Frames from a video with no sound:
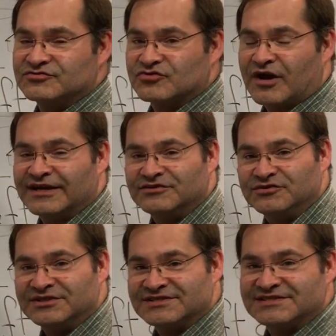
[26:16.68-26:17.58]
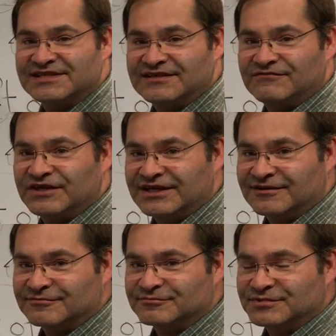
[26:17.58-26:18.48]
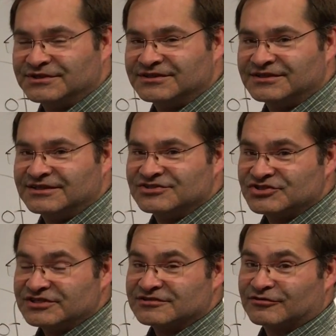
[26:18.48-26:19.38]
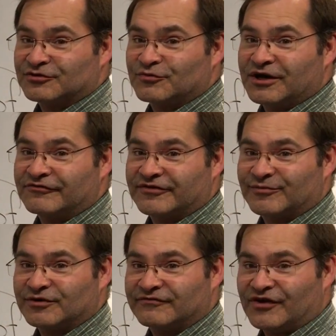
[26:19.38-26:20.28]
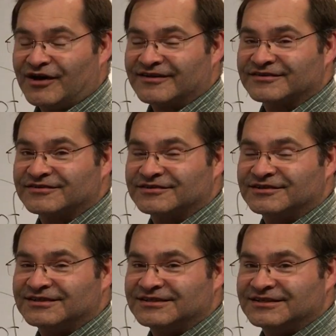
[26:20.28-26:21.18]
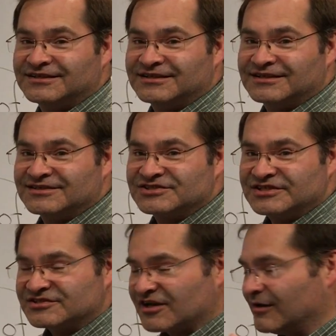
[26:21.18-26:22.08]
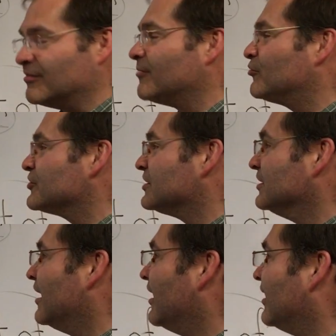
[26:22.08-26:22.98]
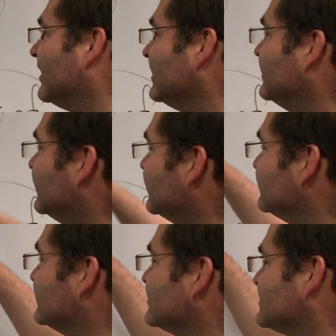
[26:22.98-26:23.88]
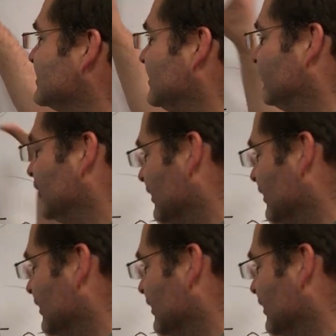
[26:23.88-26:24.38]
trying to deceive him. She has learned well from her father. She has come up with a lie to deceive